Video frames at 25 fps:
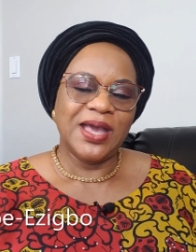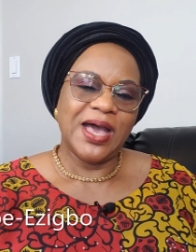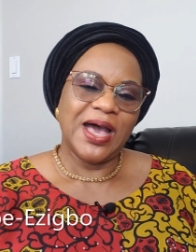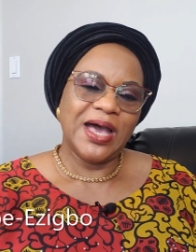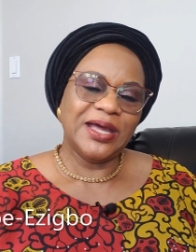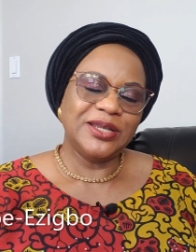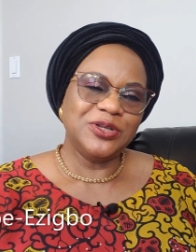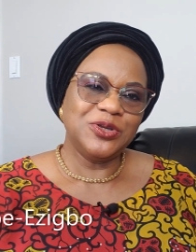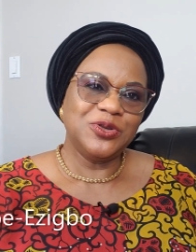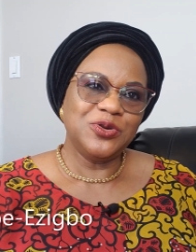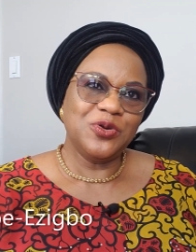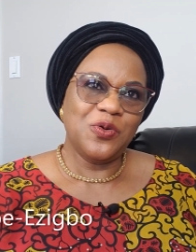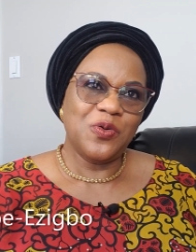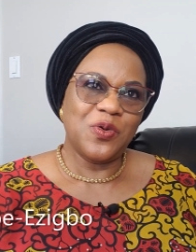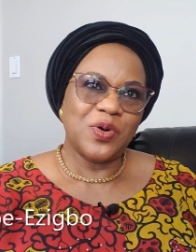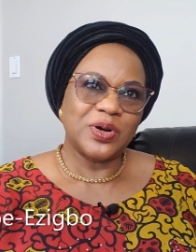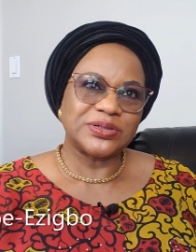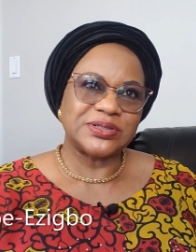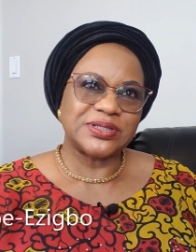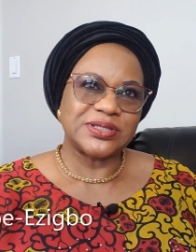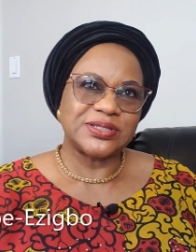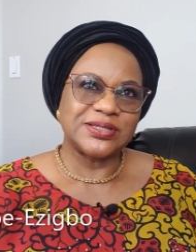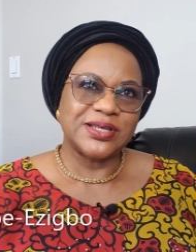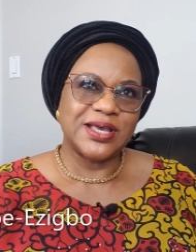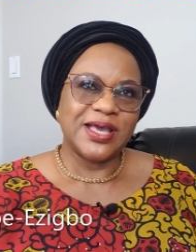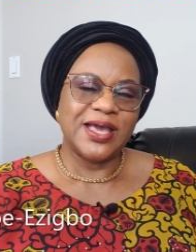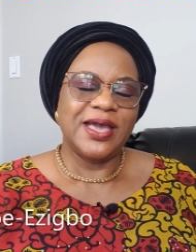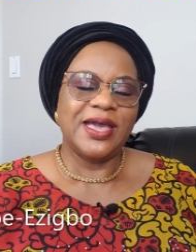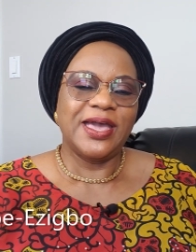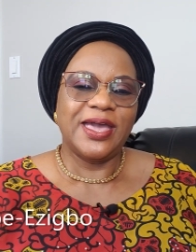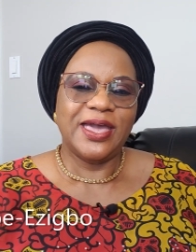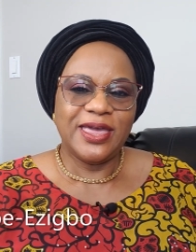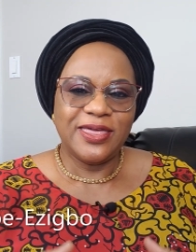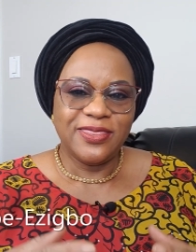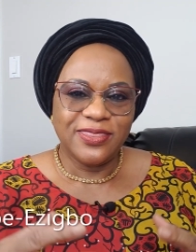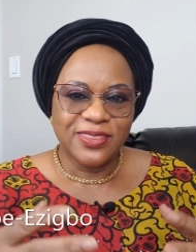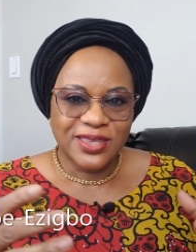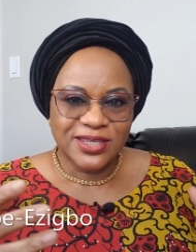And you know what?
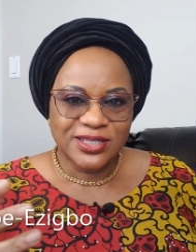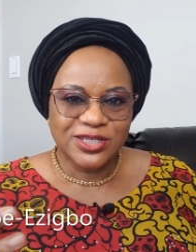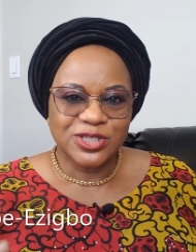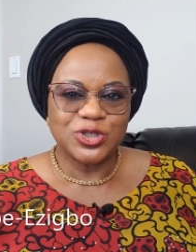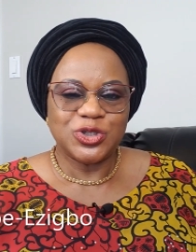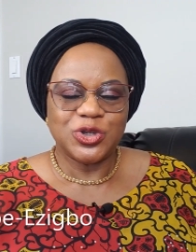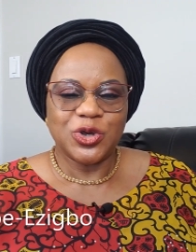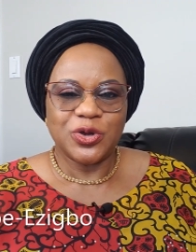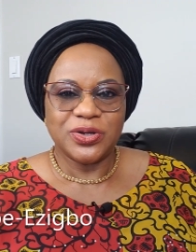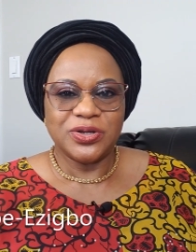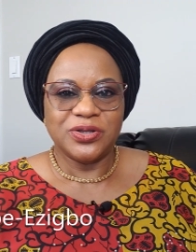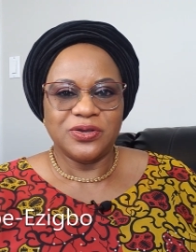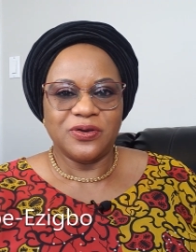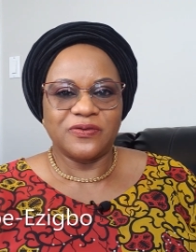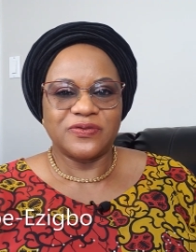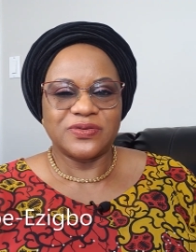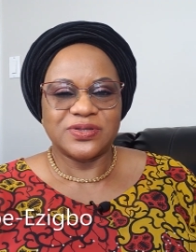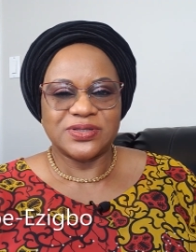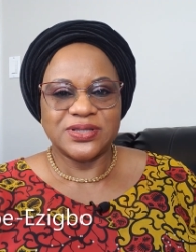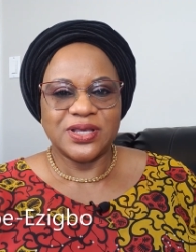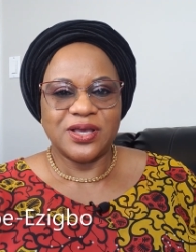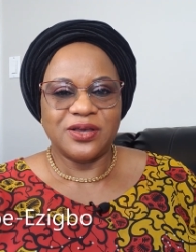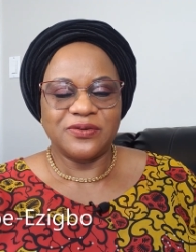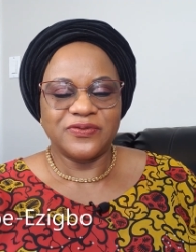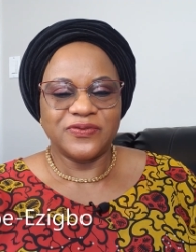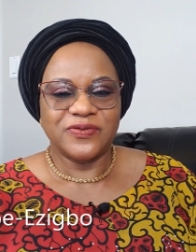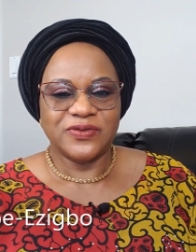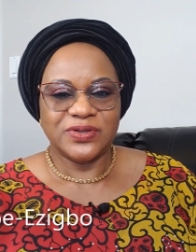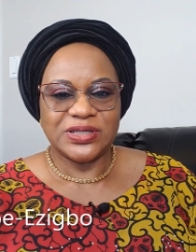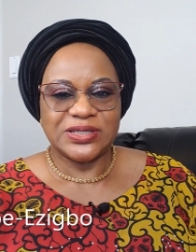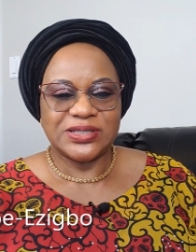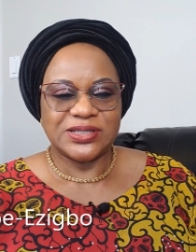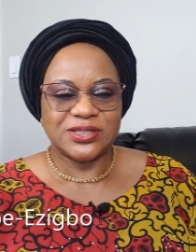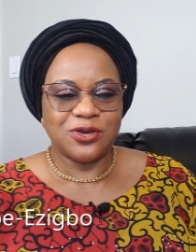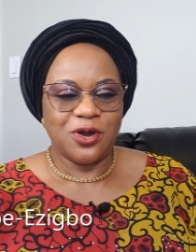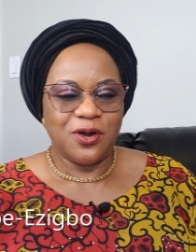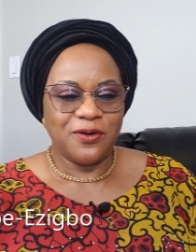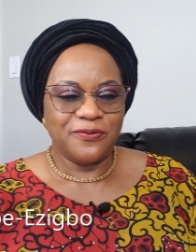In this journey of
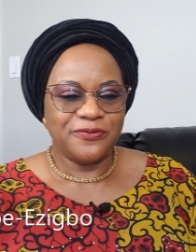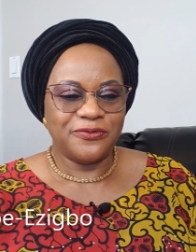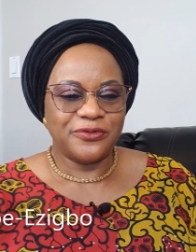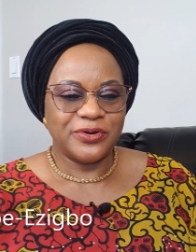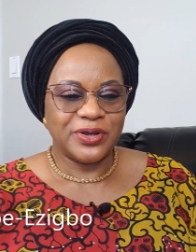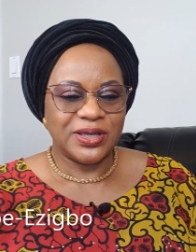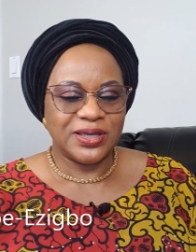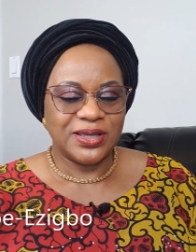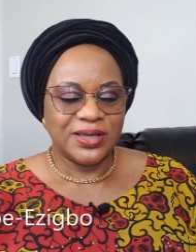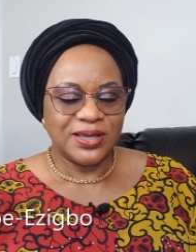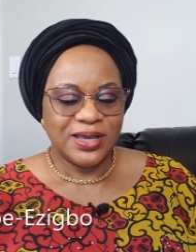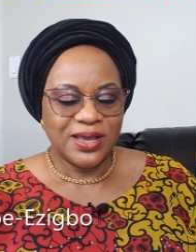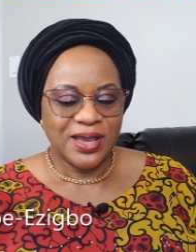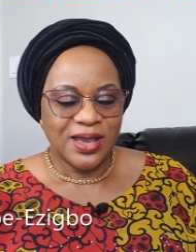self-discovery,